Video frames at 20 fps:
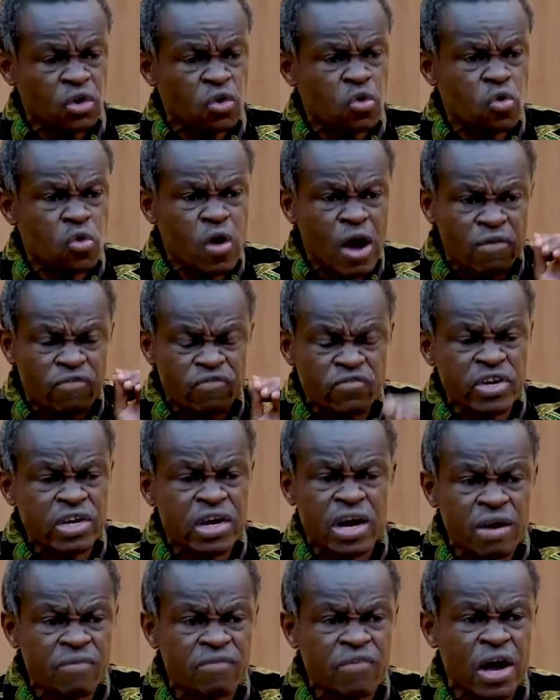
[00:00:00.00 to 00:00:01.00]
who have
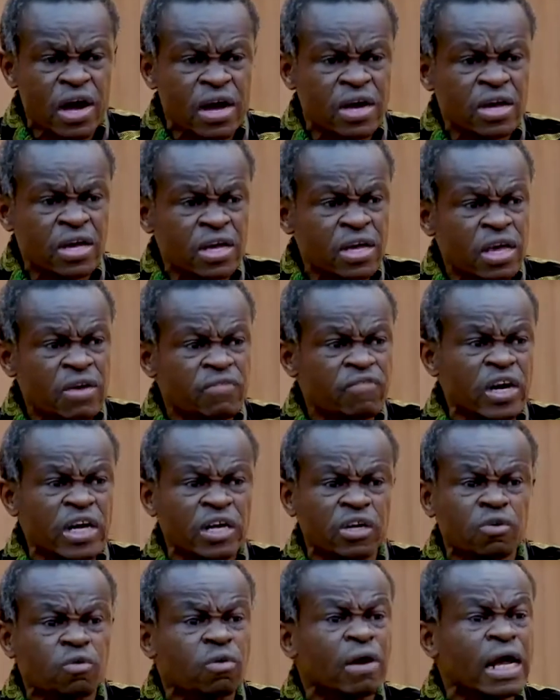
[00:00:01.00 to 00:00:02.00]
never
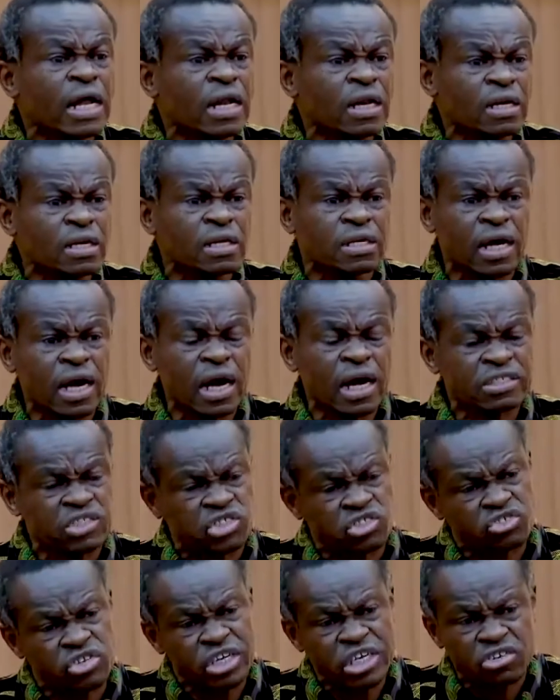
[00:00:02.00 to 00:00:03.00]
even quelled a
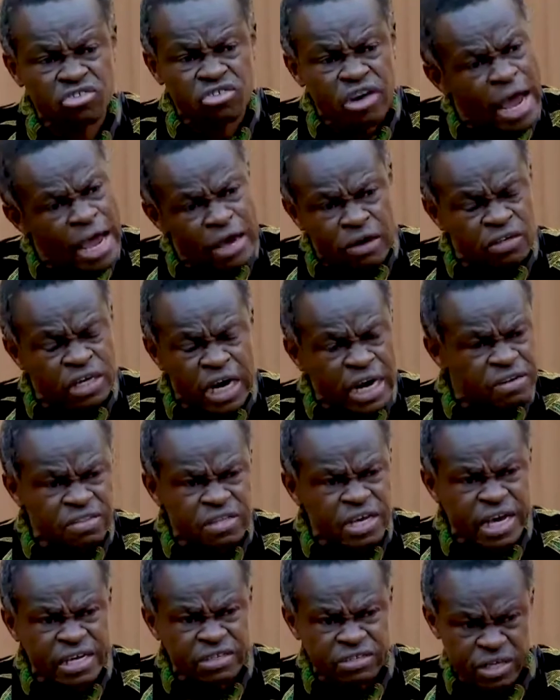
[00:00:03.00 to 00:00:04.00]
street riot, and
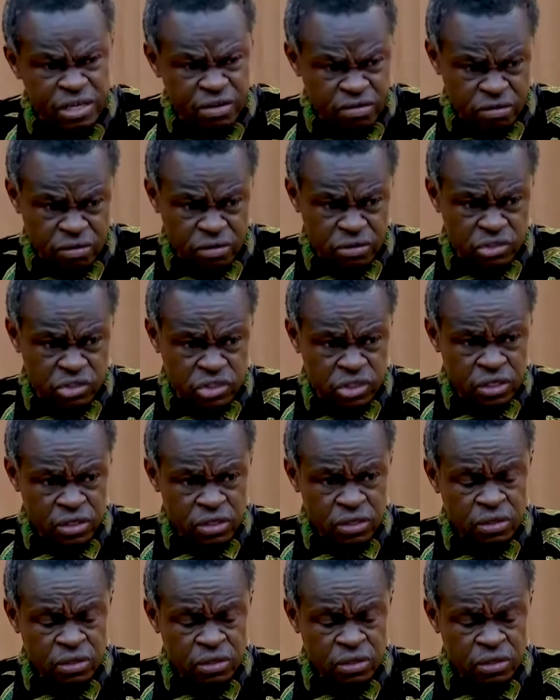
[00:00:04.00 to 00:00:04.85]
they are generals.